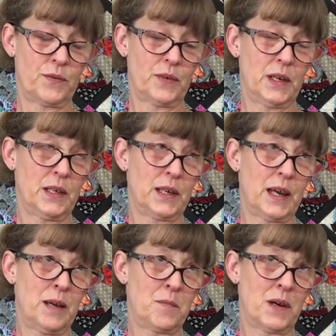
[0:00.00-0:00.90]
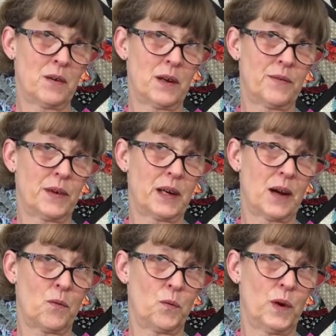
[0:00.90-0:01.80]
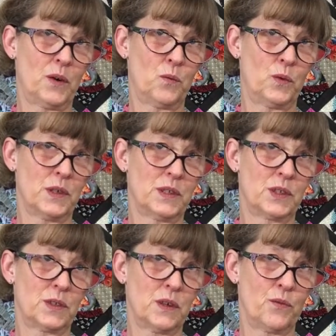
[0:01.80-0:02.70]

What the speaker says: It came out, I forgot what it was